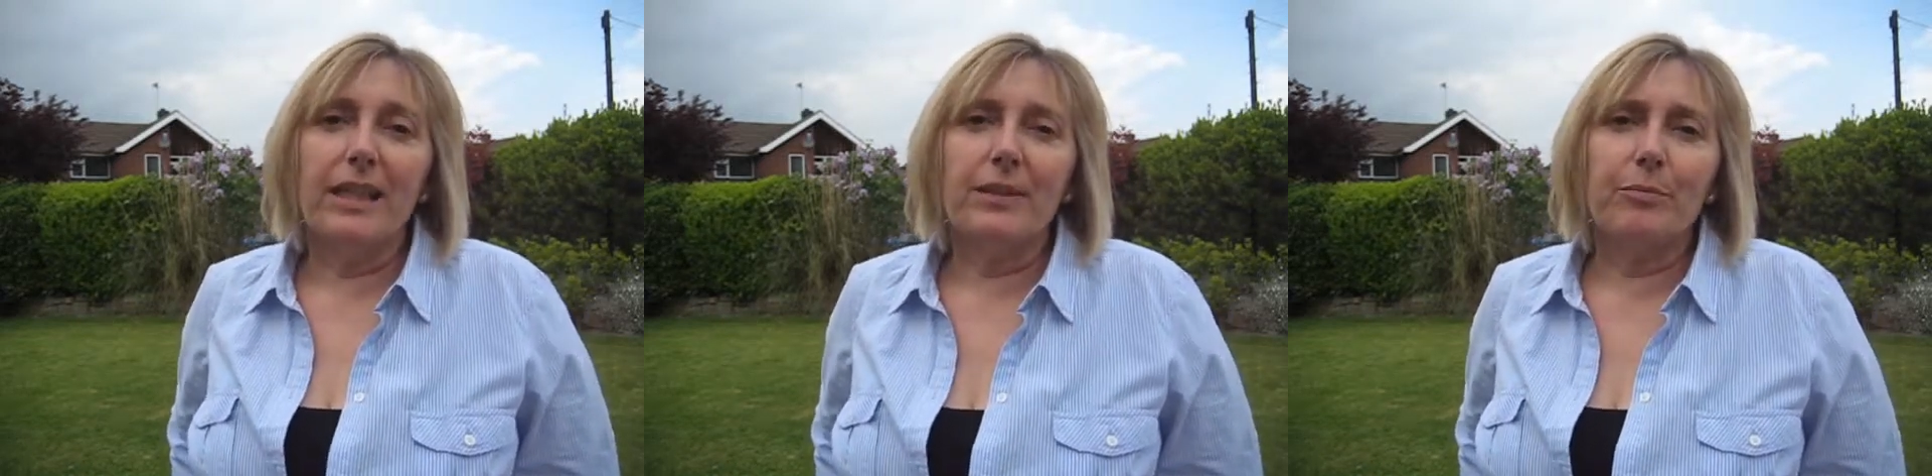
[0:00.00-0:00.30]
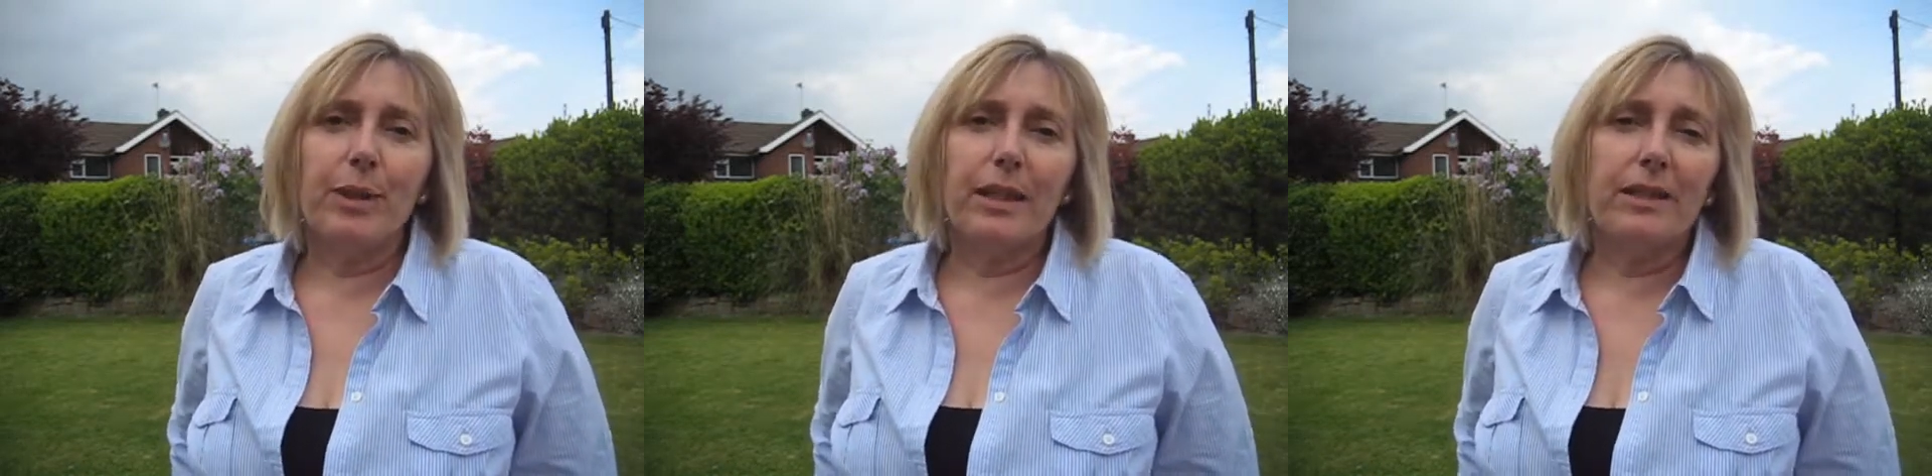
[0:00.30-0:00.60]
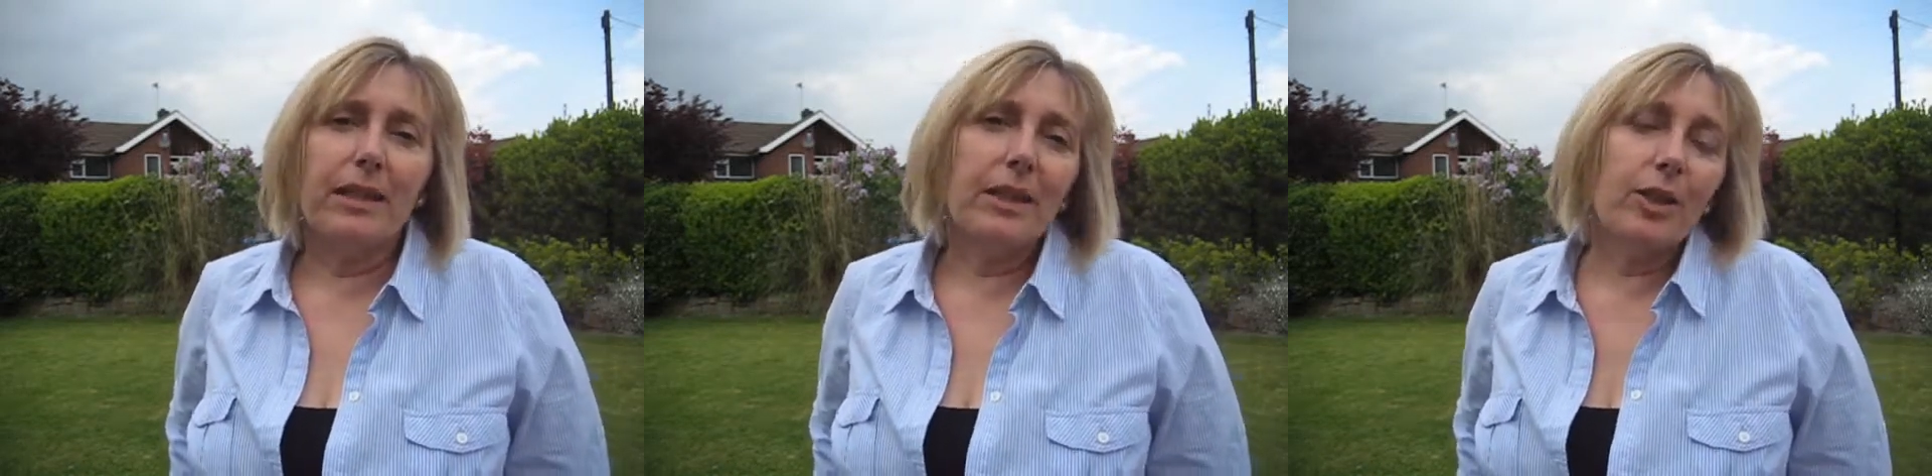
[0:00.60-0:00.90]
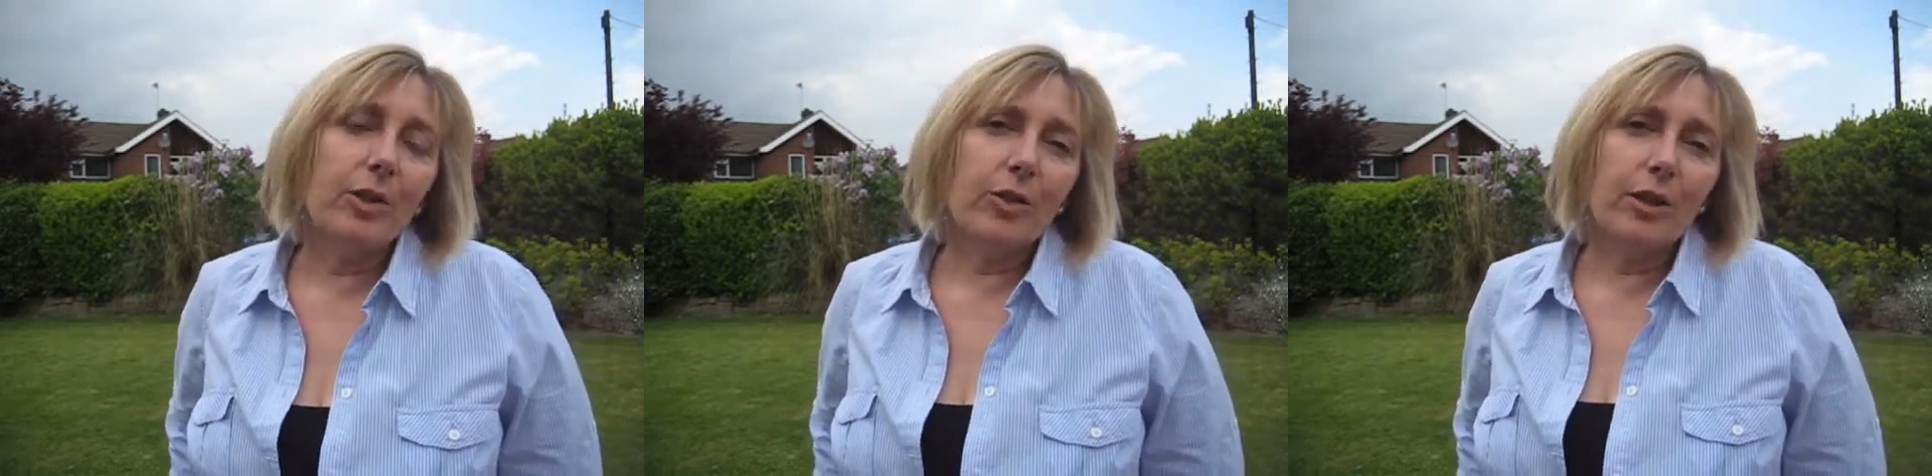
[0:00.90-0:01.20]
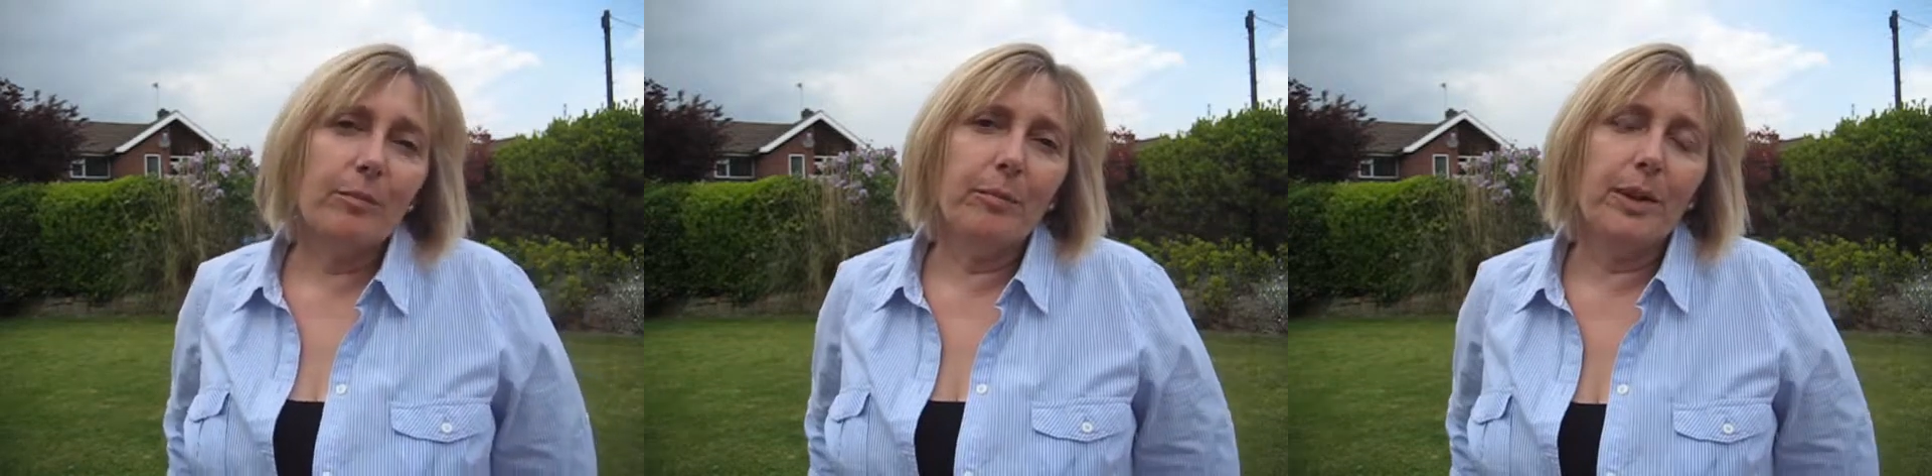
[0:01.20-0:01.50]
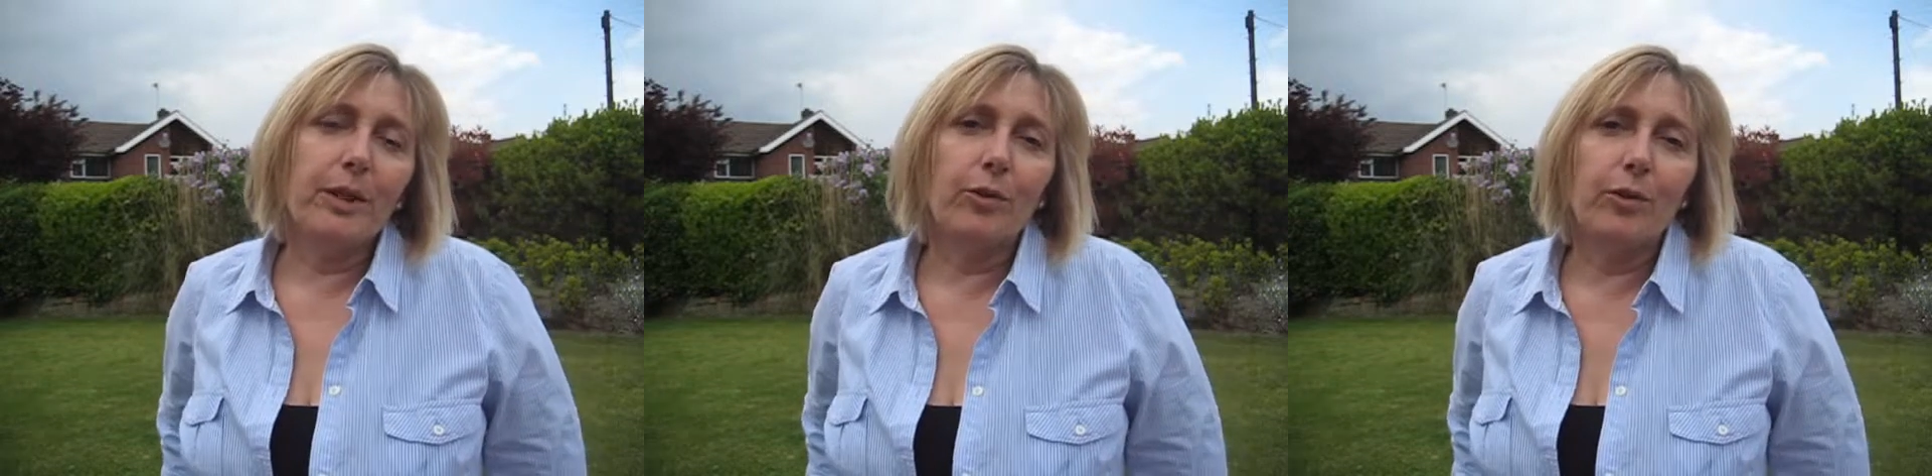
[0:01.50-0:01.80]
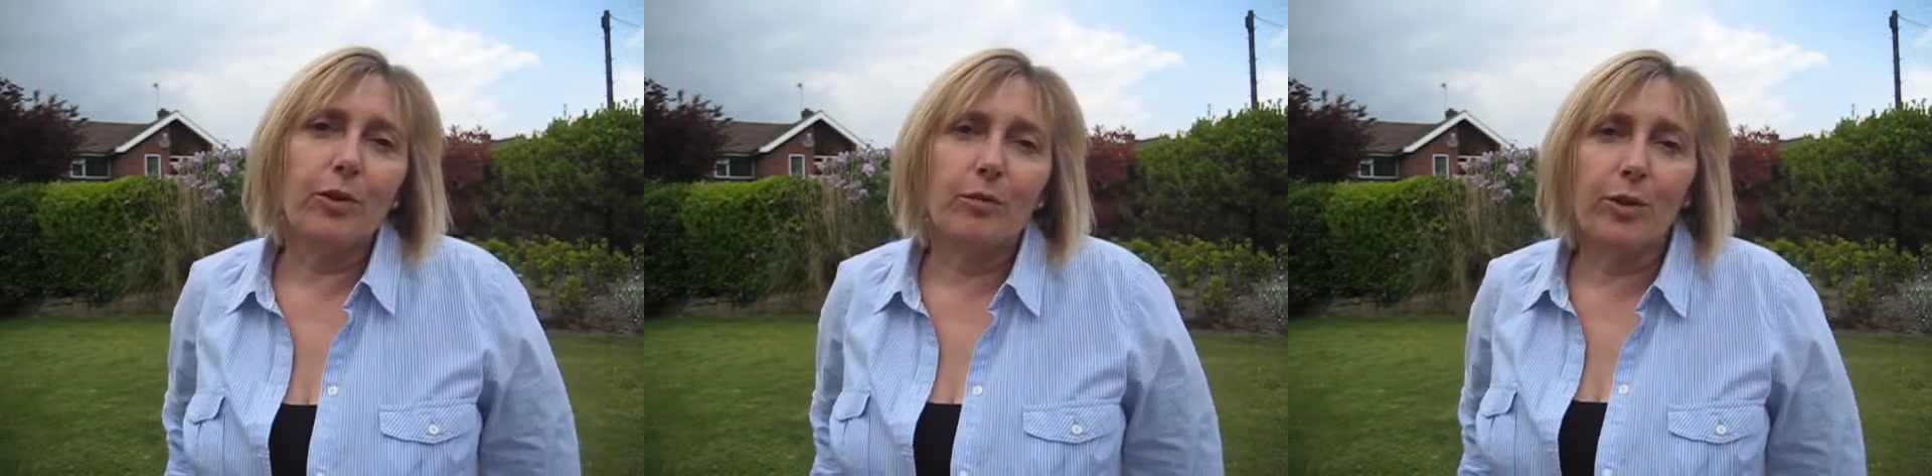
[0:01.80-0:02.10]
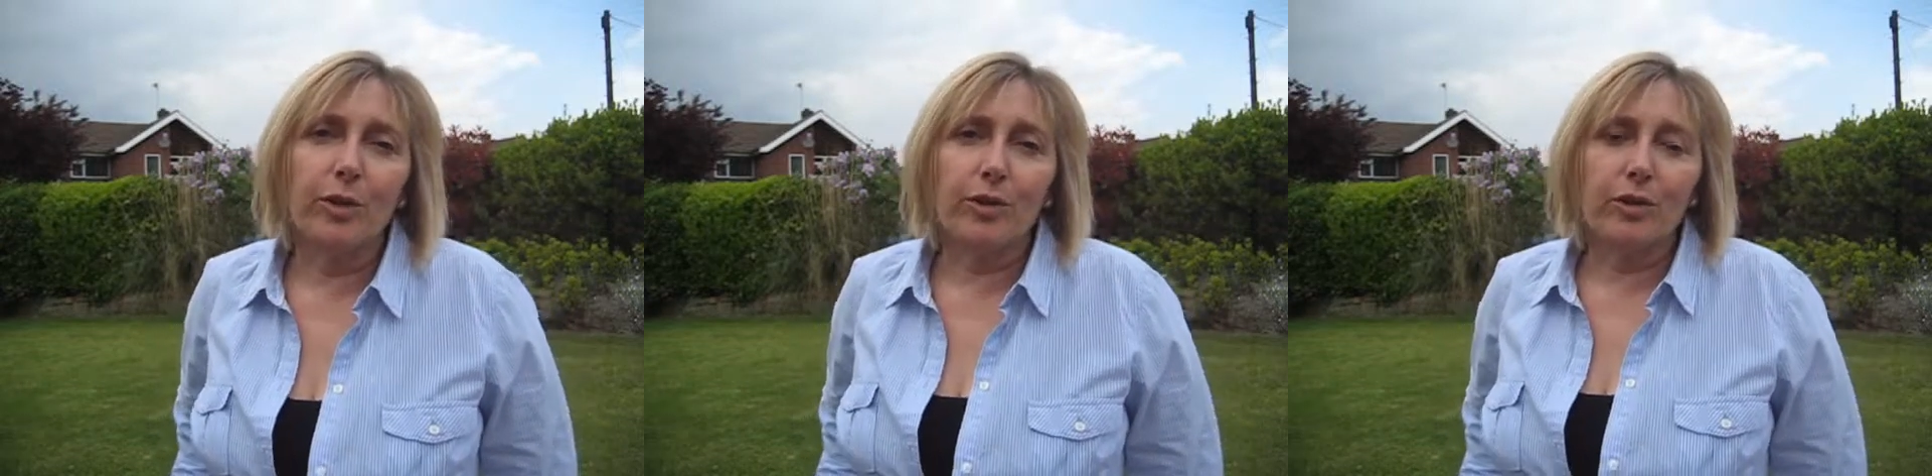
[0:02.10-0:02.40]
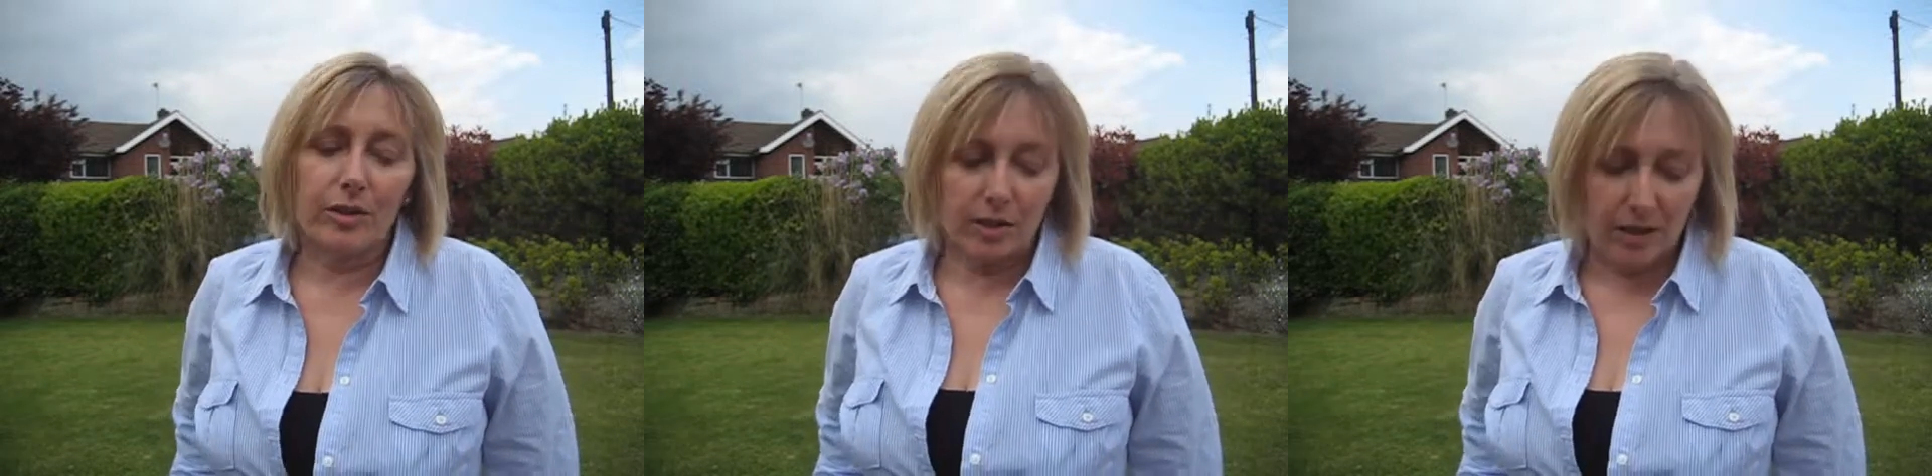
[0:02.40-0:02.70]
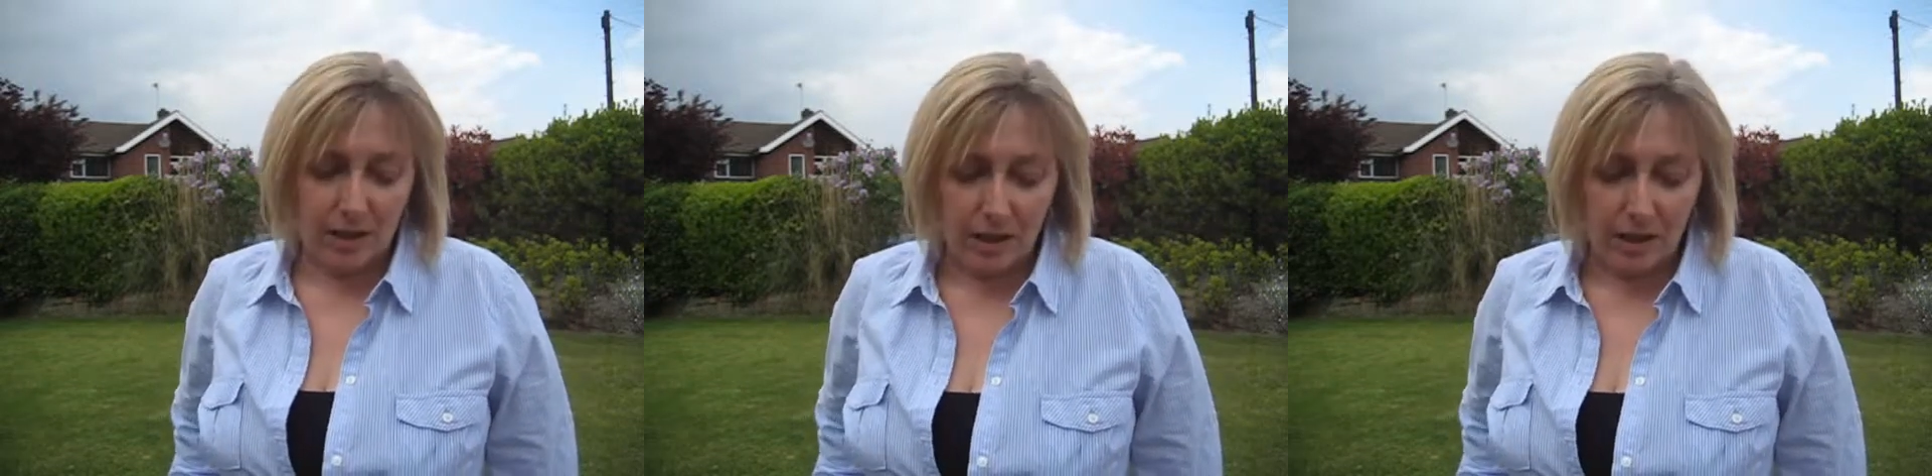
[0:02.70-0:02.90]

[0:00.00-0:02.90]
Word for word: is branding your company or your products,